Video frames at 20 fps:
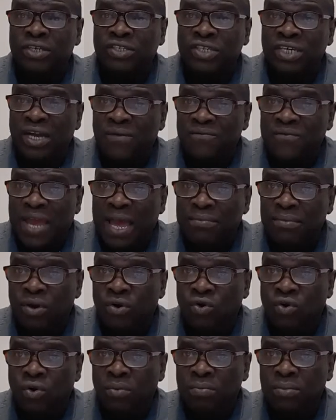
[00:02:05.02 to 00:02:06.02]
single family
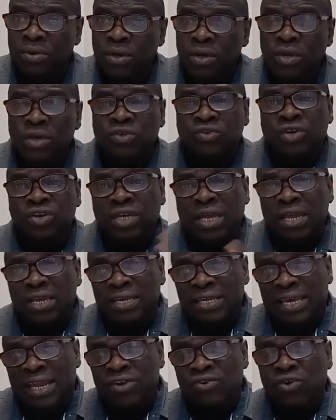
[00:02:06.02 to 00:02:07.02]
home? So you got
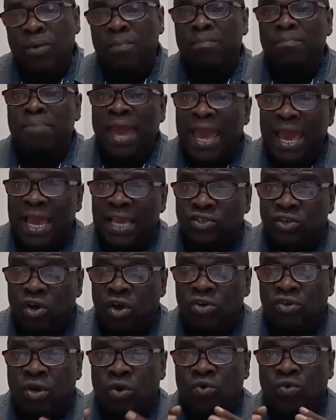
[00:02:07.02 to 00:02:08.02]
to know based
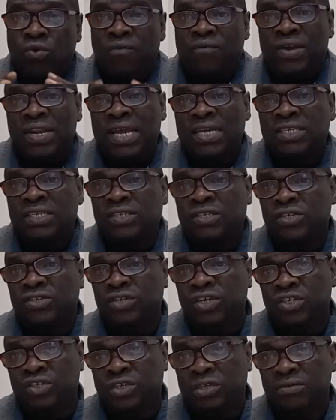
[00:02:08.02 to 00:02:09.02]
on your own financial
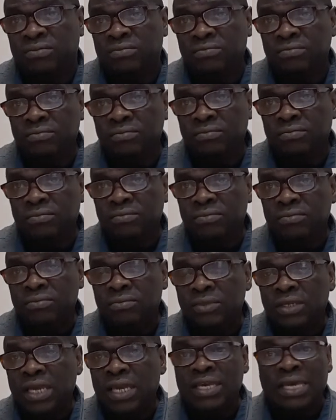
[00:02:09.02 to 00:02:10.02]
situation.
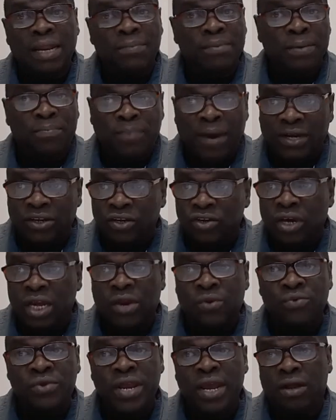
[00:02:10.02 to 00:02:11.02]
And you got to be practical
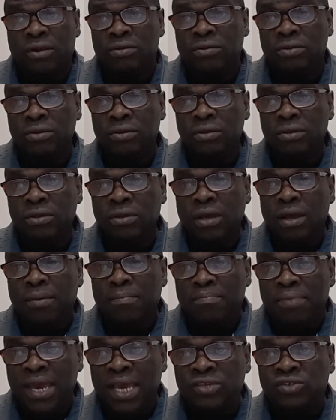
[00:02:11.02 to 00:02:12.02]
and real.
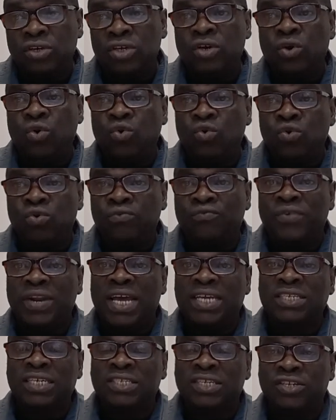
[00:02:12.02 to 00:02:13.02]
Based on your own
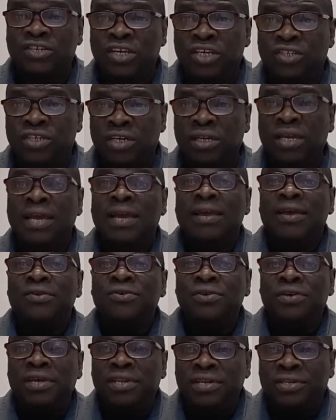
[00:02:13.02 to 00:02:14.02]
financial situation,
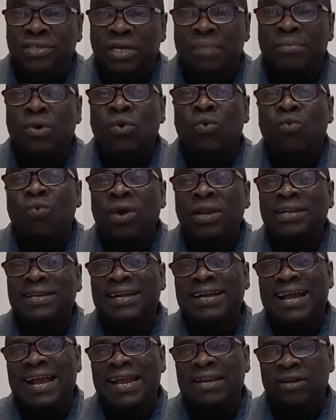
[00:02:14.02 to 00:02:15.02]
you can determine
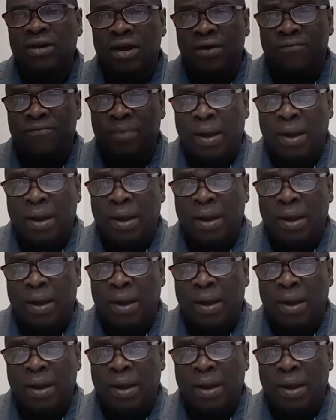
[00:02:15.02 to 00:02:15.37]
what kind of